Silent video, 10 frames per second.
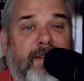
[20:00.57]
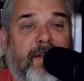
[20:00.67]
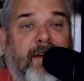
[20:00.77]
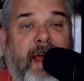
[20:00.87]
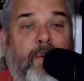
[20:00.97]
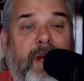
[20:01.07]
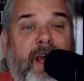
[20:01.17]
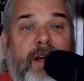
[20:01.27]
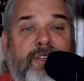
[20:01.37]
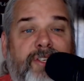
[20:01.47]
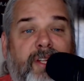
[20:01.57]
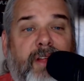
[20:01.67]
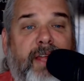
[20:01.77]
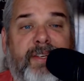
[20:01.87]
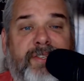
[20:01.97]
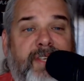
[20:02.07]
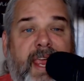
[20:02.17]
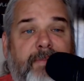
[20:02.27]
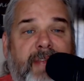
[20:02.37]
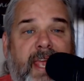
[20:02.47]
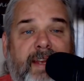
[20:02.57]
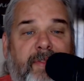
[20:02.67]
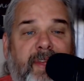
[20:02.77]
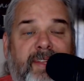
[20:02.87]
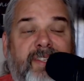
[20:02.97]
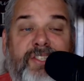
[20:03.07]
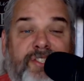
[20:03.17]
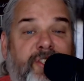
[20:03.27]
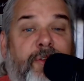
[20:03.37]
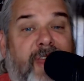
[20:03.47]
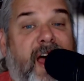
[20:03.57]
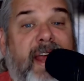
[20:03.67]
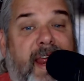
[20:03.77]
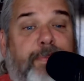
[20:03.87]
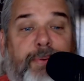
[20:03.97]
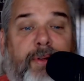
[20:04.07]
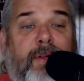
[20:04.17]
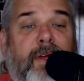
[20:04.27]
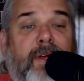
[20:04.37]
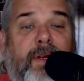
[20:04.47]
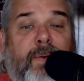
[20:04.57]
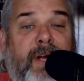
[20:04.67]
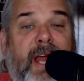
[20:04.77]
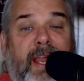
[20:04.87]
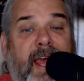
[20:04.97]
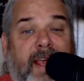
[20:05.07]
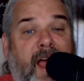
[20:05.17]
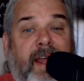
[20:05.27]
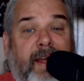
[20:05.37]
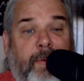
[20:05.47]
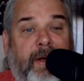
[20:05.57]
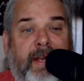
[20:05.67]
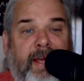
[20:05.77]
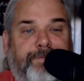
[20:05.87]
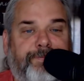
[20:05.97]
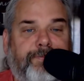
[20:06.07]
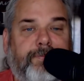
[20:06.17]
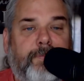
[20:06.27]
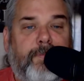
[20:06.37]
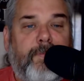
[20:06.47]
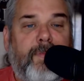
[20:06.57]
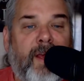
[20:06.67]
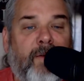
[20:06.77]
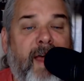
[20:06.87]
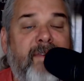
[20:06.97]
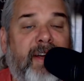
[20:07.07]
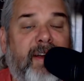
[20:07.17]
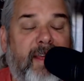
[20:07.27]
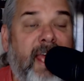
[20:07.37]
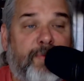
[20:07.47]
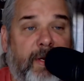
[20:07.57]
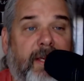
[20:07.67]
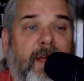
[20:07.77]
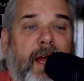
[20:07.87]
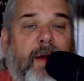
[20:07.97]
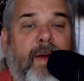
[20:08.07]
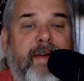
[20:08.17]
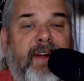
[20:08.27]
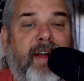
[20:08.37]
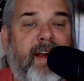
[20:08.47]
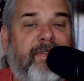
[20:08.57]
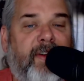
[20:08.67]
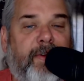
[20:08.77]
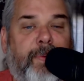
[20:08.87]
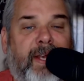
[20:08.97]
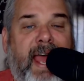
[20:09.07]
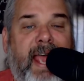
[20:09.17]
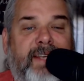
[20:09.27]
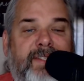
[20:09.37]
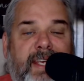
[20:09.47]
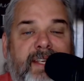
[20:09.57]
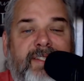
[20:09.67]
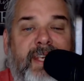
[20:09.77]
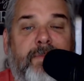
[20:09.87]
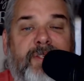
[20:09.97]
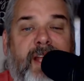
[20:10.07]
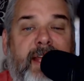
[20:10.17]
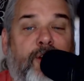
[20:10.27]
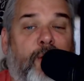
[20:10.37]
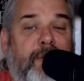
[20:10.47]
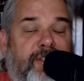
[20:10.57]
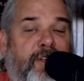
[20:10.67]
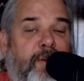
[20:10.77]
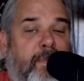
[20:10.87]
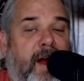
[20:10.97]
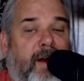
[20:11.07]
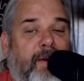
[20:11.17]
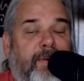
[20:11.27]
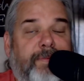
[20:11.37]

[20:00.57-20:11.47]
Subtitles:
Right? We are still on the same day. Nothing. This is still 9 April. We're not like gone anywhere yet. Arrive at an airfield. Relaxing seems like no mission tomorrow,